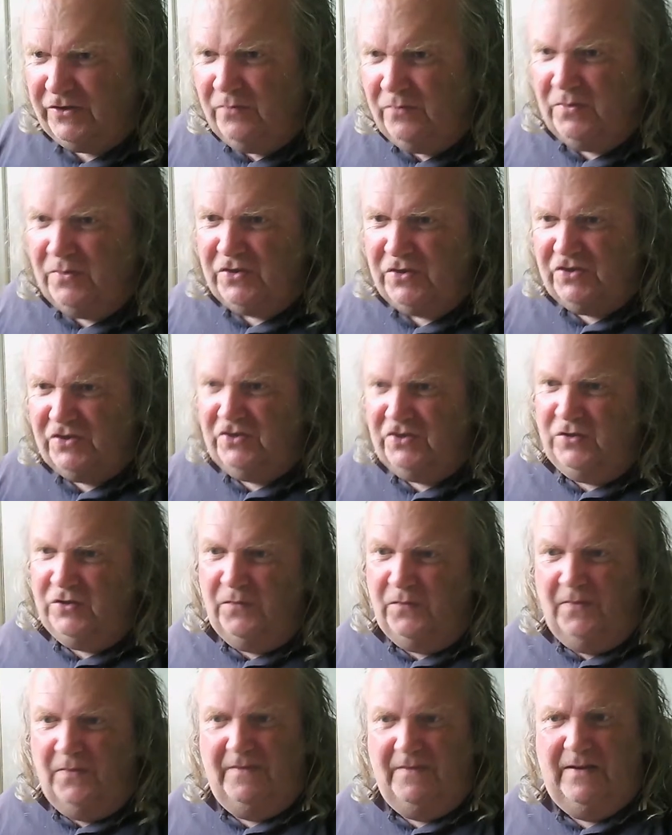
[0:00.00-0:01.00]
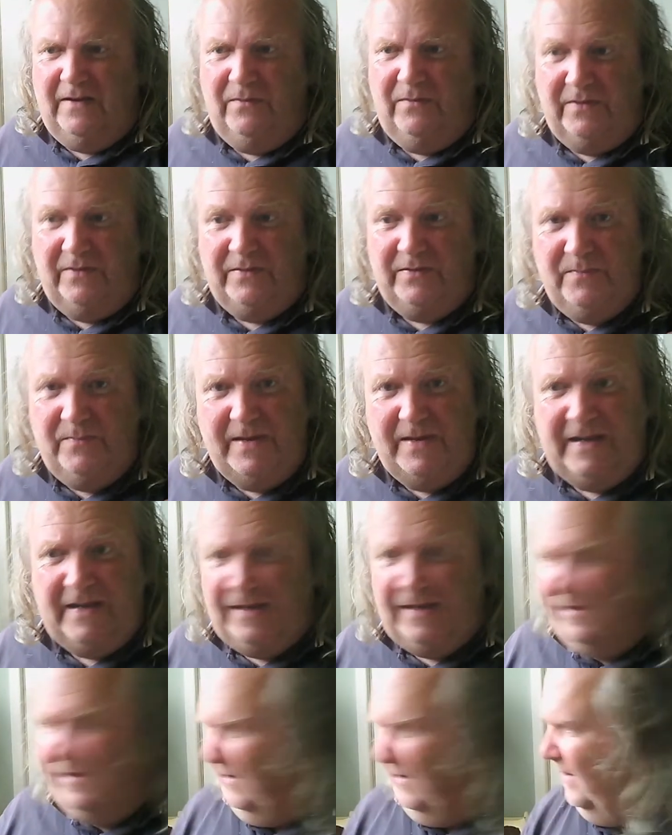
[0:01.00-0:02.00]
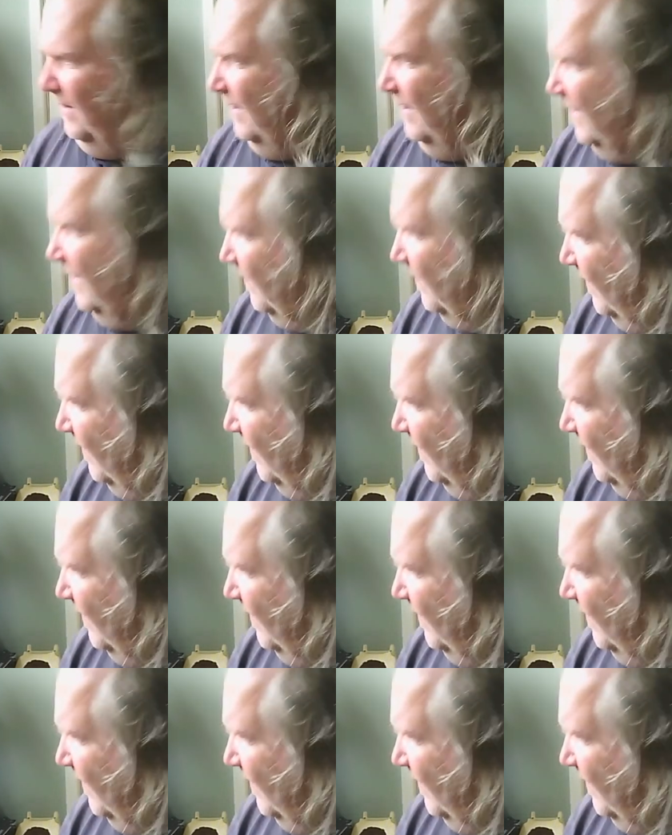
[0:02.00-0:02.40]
got so much stuff around at the minute and